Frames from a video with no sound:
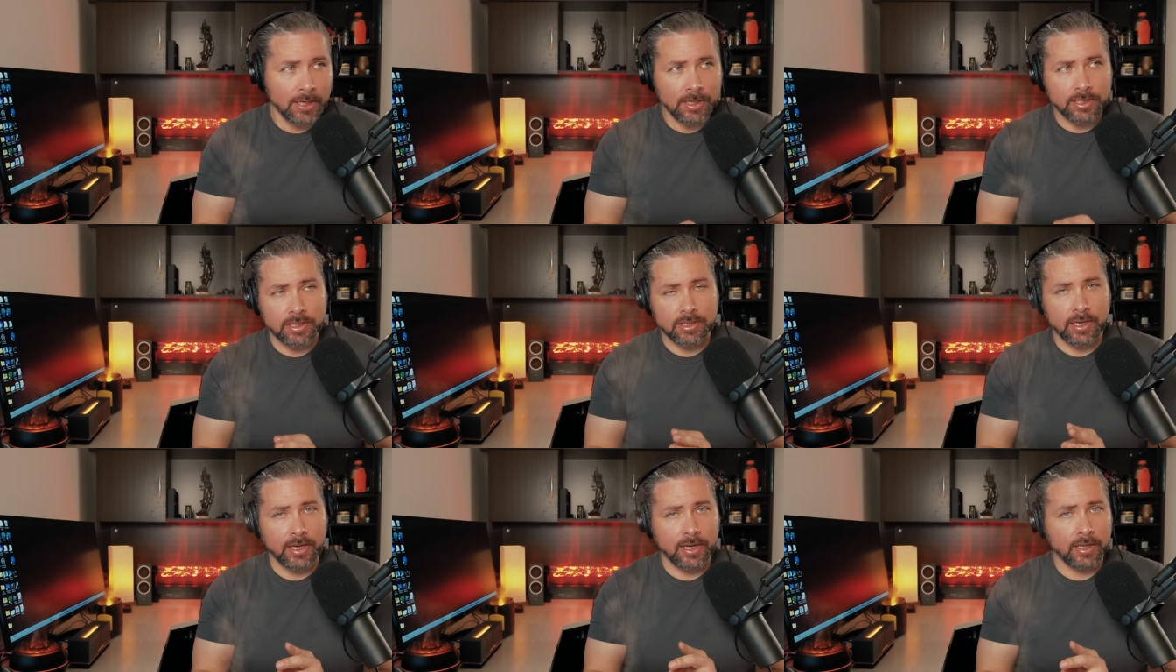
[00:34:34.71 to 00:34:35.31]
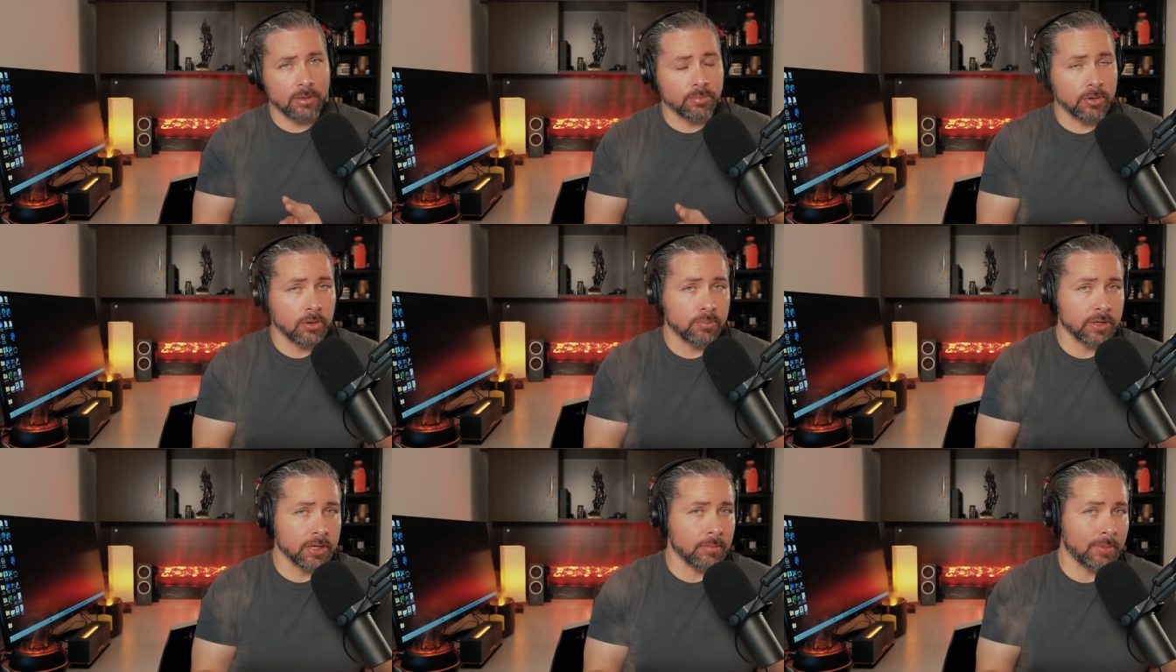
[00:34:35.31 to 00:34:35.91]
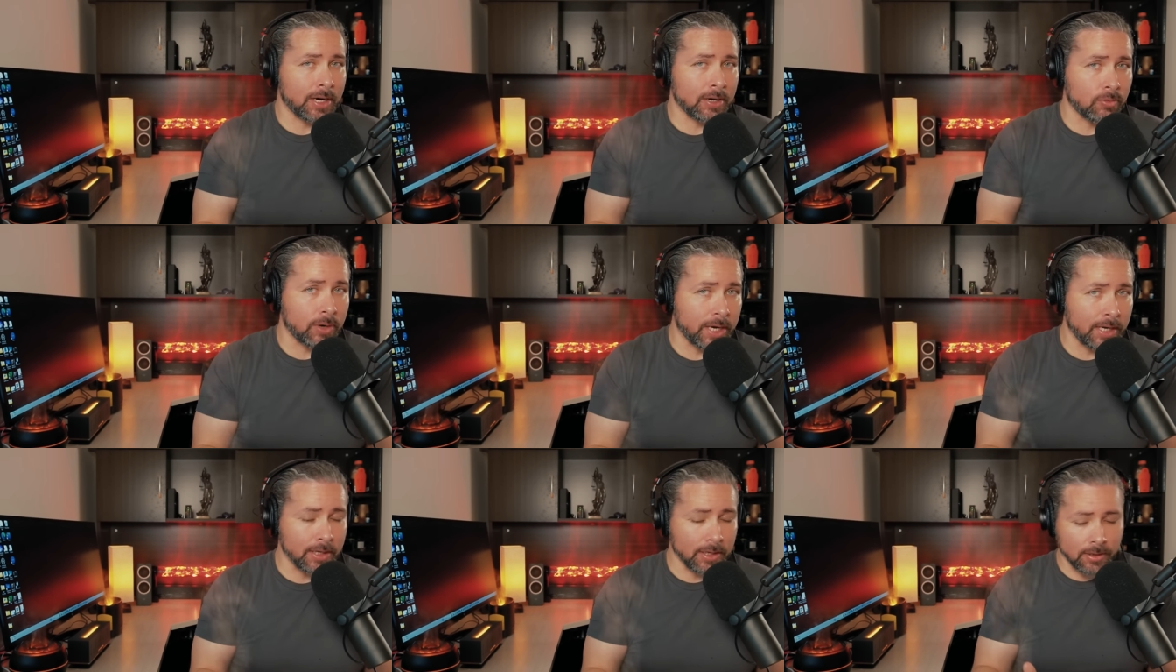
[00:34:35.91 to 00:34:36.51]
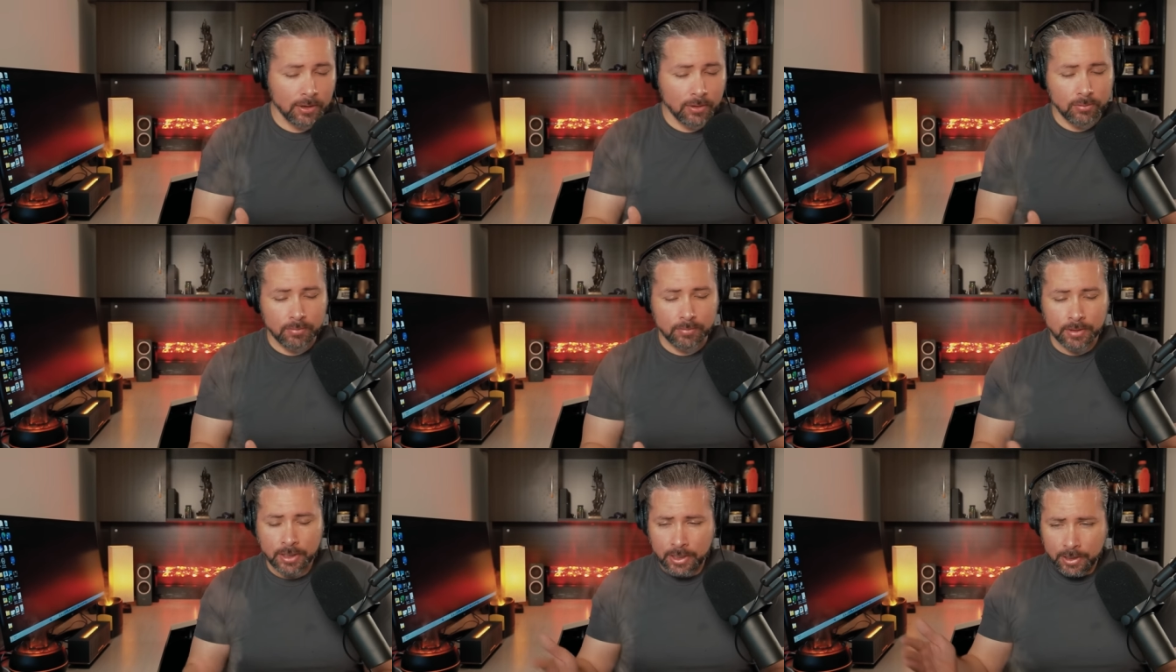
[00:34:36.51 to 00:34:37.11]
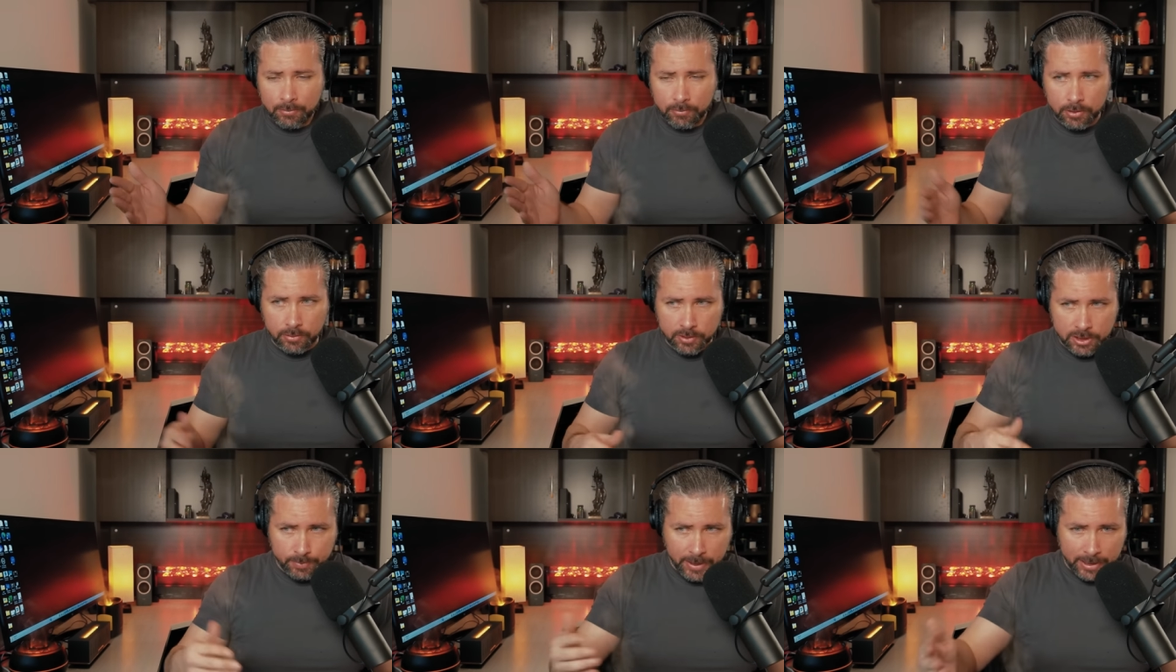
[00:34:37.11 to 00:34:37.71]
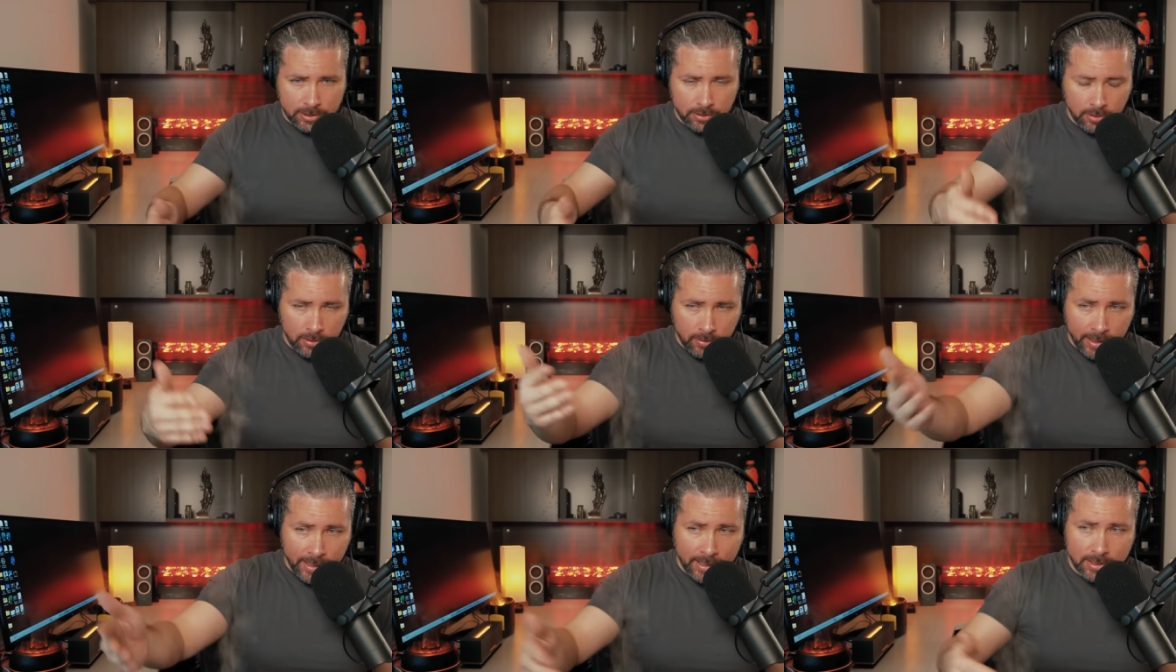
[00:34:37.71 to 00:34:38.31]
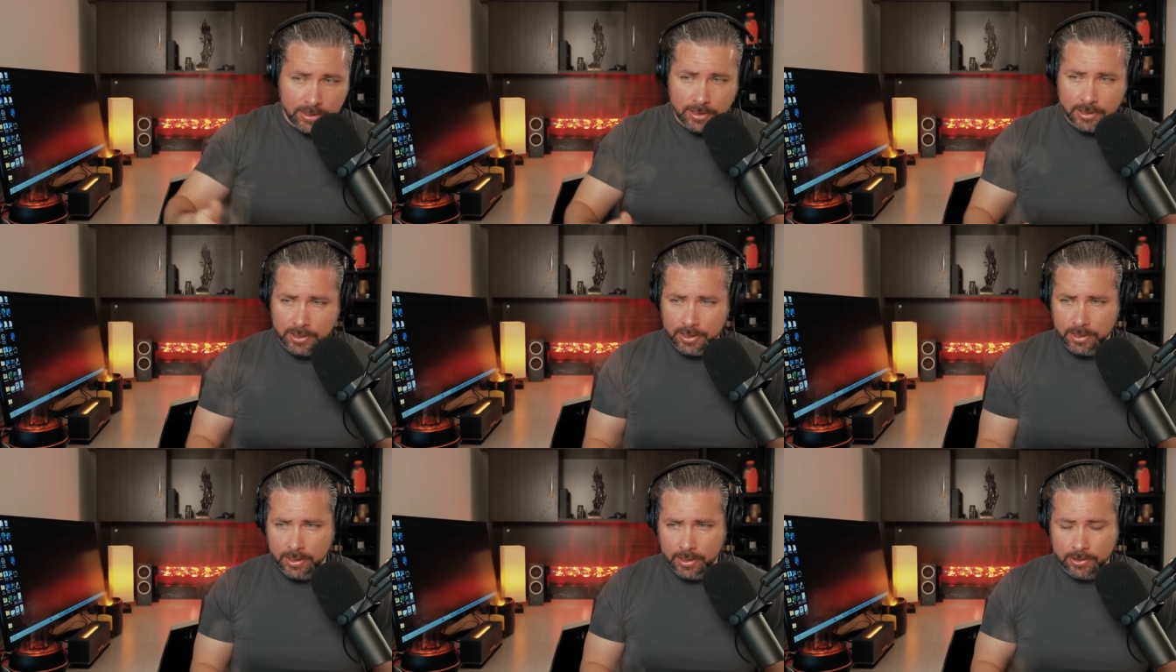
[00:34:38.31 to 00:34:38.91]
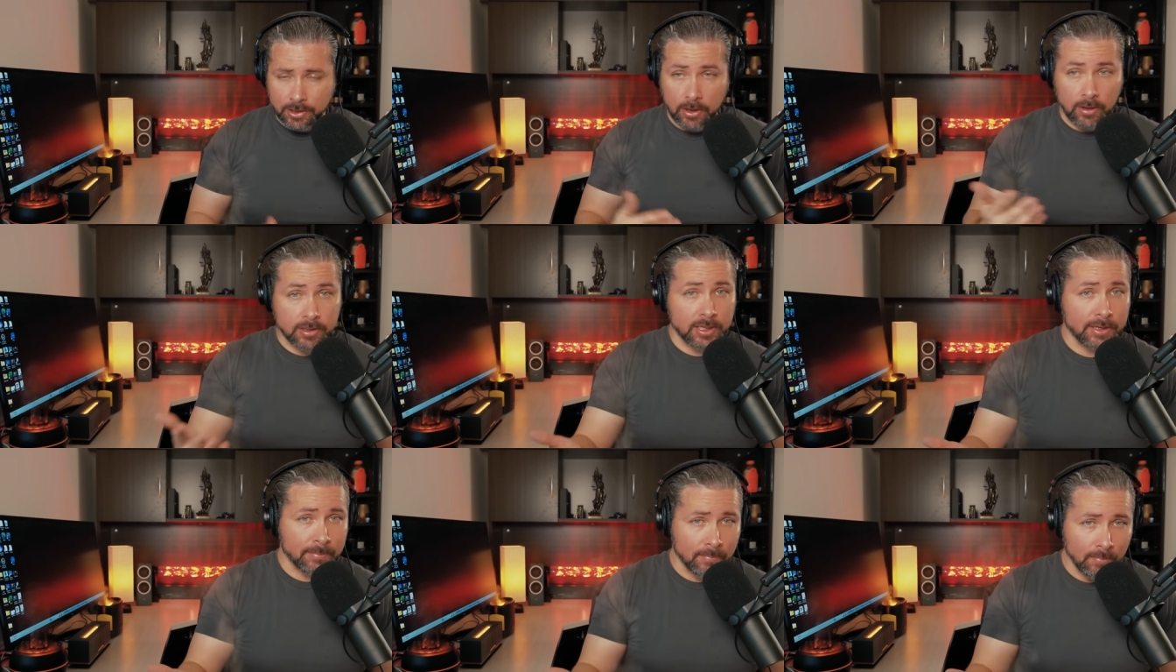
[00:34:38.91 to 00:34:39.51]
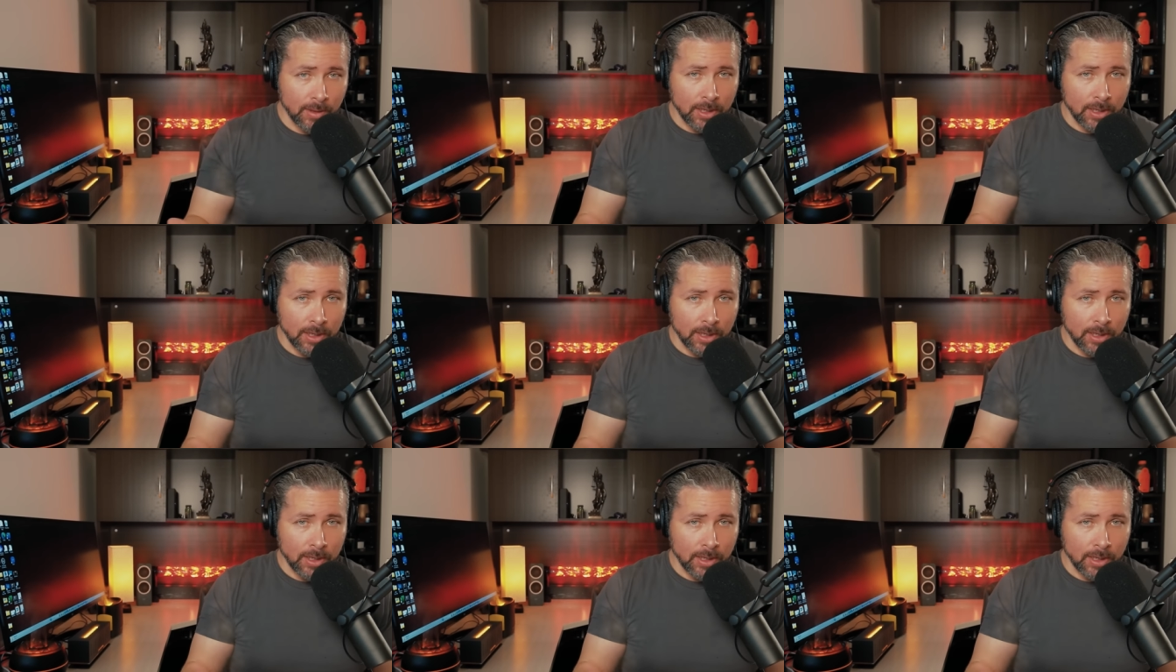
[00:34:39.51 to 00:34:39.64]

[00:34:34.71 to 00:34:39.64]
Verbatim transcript: Is she gaining the appropriate amount of weight? You know, with respect to her age, is she talking?